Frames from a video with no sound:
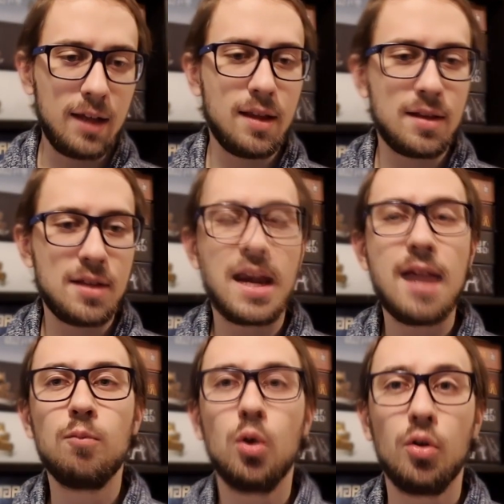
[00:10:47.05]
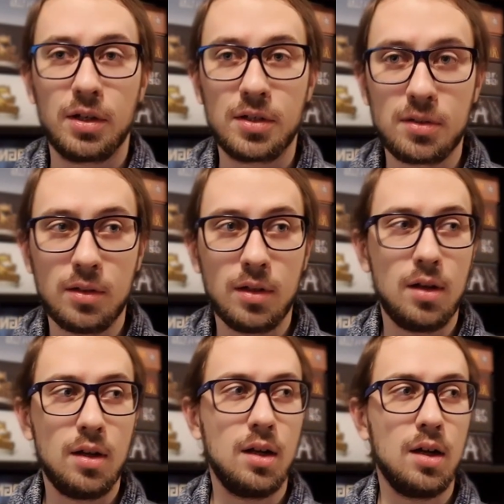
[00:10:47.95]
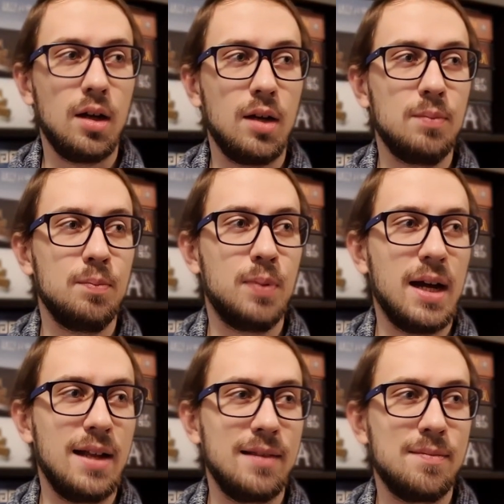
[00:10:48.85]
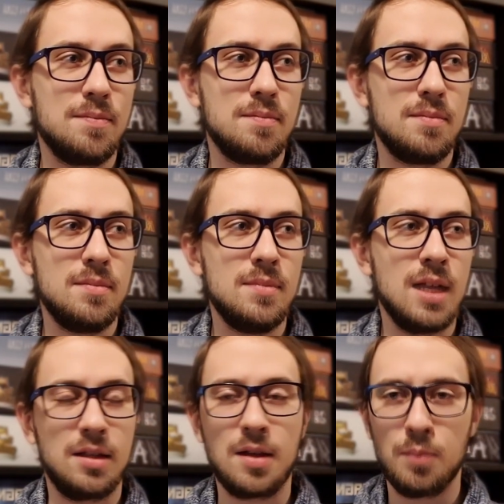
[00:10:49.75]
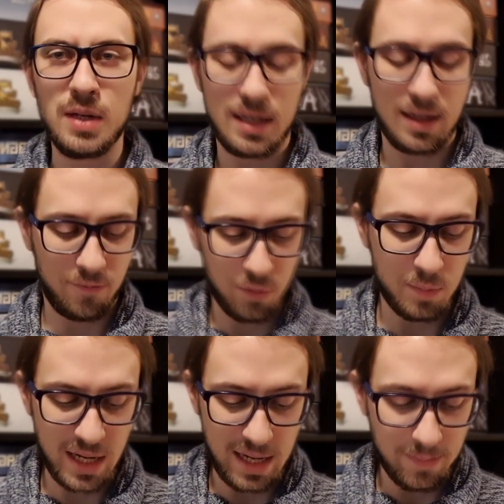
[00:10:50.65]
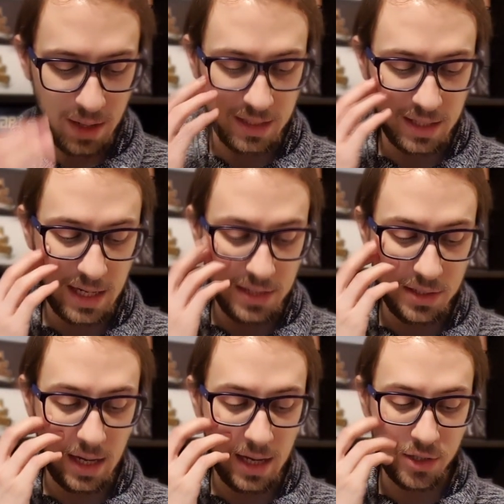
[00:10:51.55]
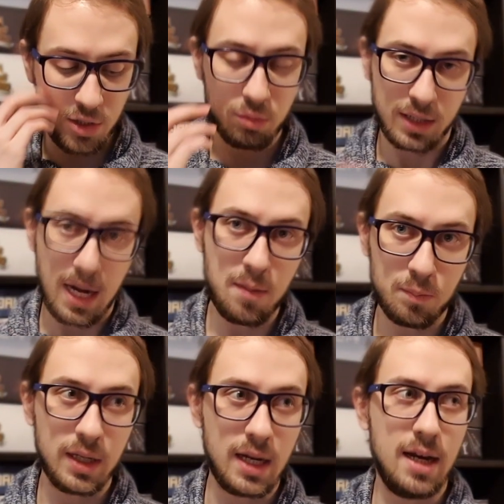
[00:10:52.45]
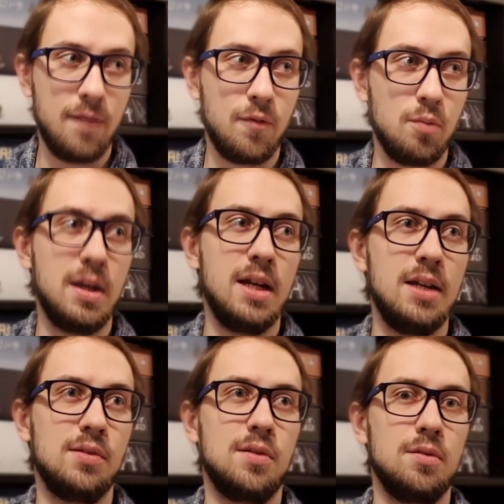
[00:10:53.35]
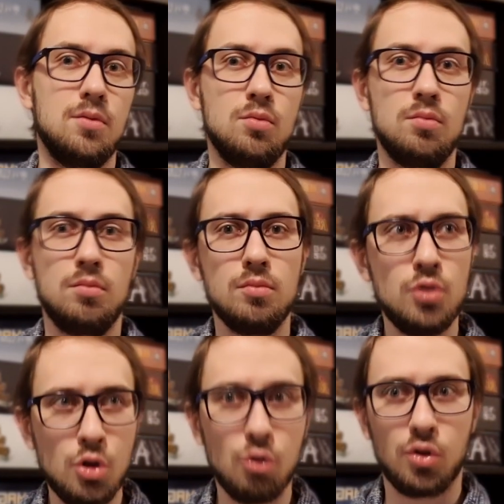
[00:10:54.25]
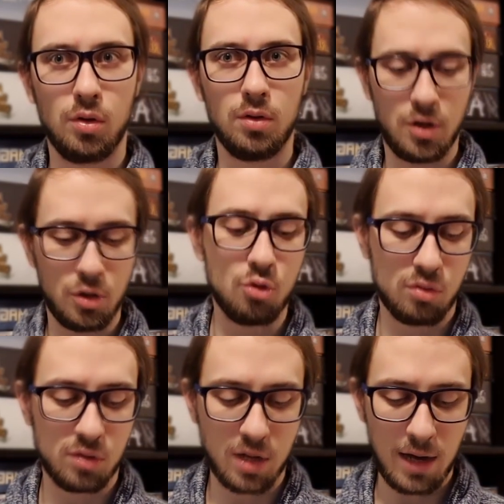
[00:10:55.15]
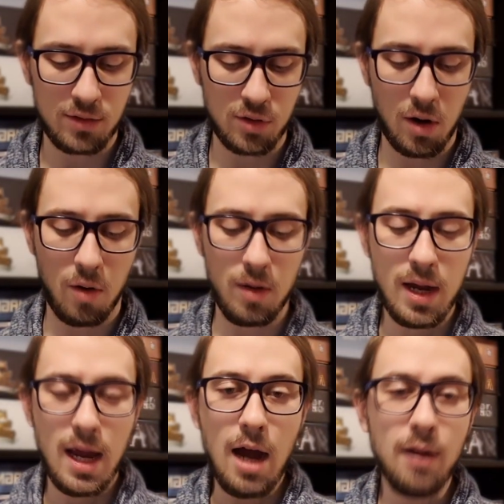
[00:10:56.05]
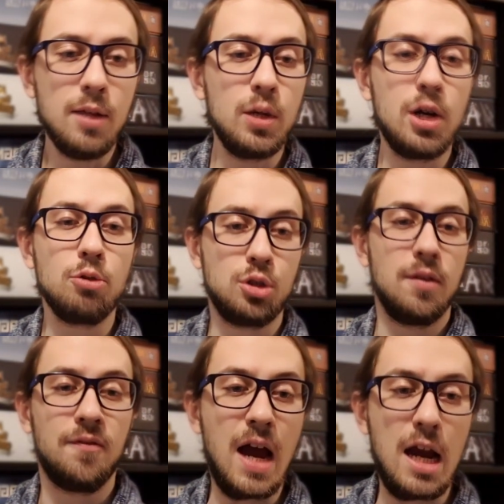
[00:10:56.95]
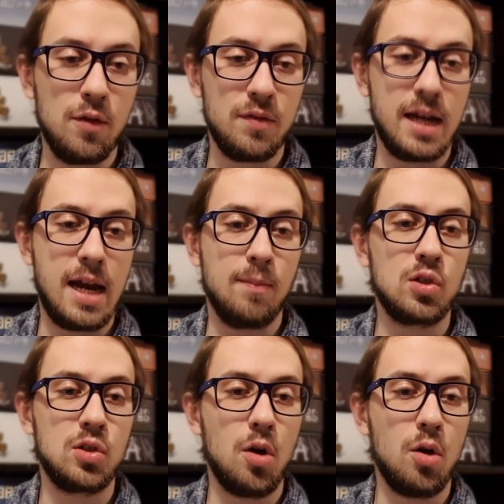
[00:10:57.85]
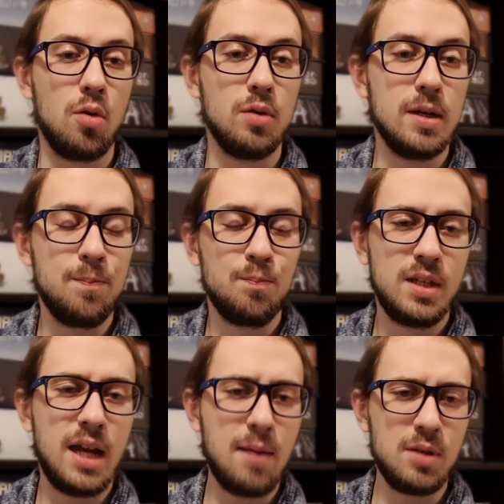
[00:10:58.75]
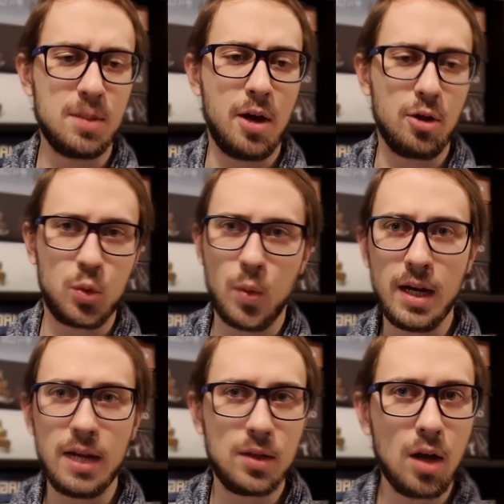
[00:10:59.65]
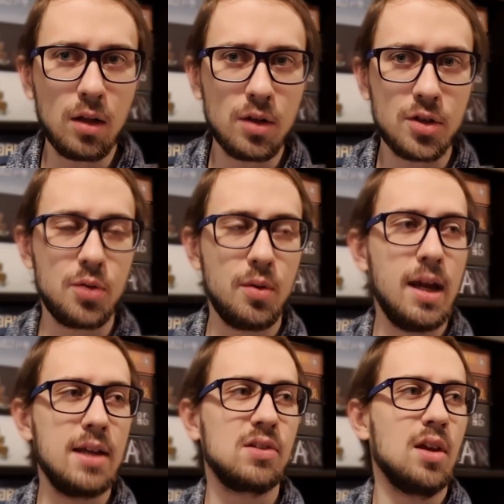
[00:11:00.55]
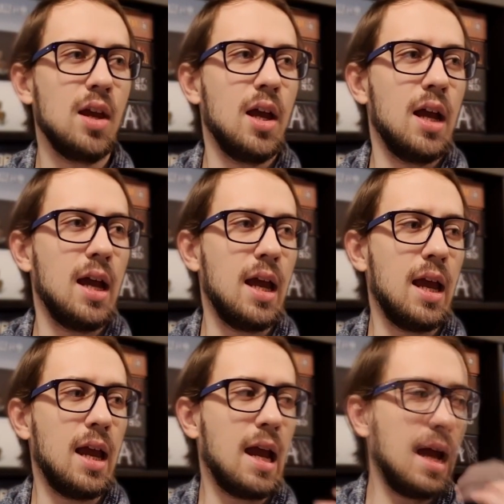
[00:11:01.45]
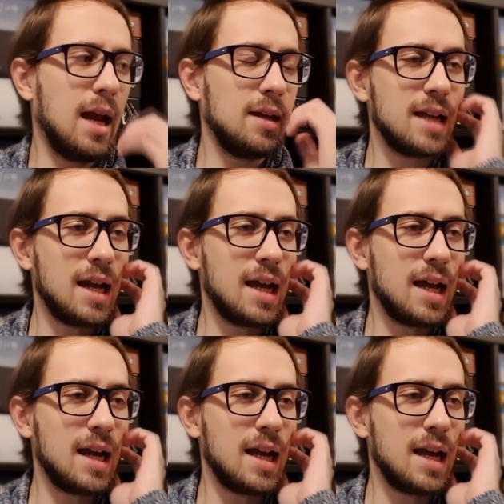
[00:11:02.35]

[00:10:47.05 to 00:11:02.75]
this game works, but not completely for me, at least. So the gameplay for me is neutral, on a neutral side. So then we go to the value of the game. So the game is about $20 US, and